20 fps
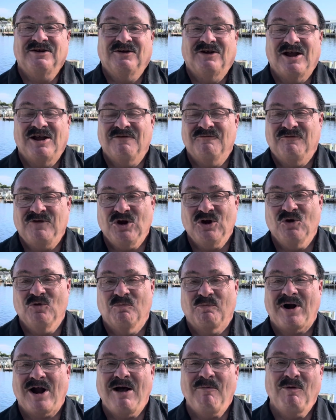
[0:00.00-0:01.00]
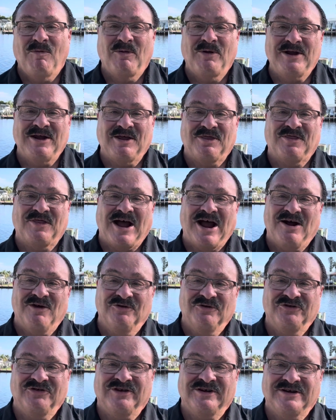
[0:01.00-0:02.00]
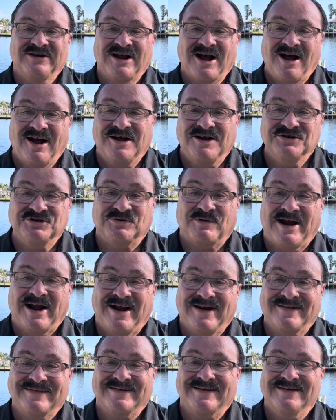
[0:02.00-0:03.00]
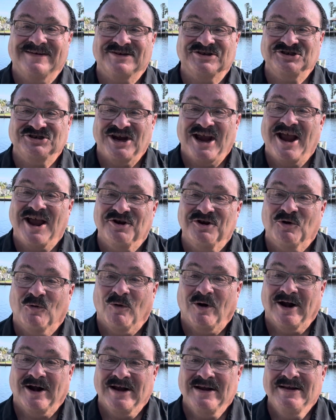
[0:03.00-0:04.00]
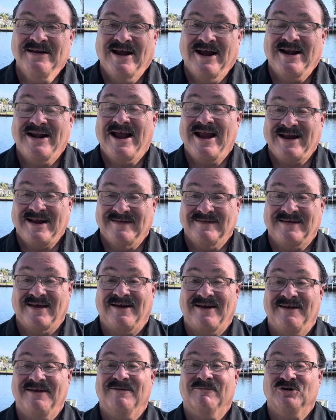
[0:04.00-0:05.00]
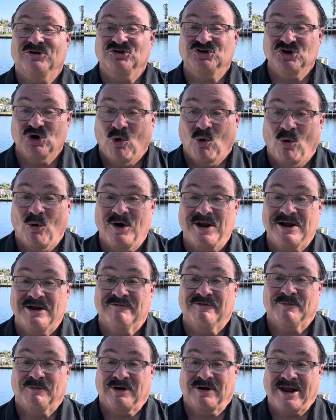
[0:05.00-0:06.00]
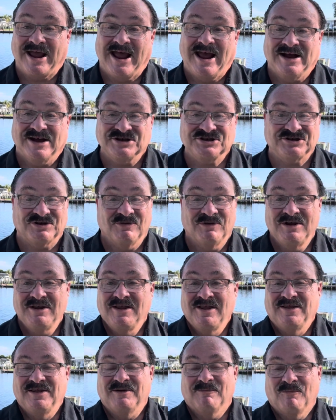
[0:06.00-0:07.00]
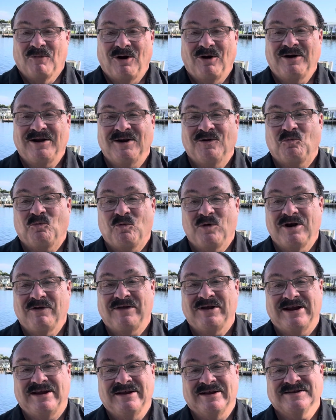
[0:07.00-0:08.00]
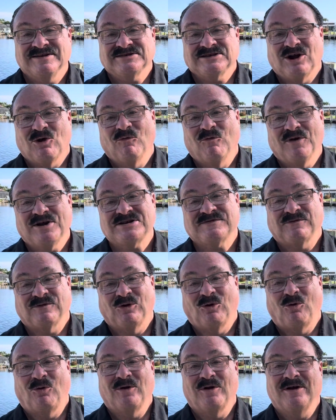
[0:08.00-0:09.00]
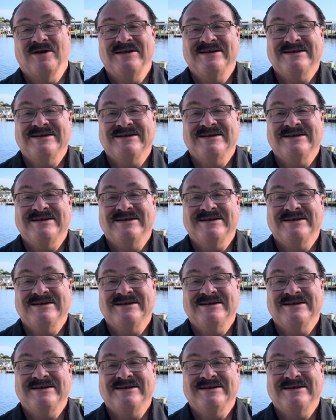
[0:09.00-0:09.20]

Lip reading: and view probably 1,000 contracts since January, and I can tell you the majority of them are cash. So the market really in Southwest Florida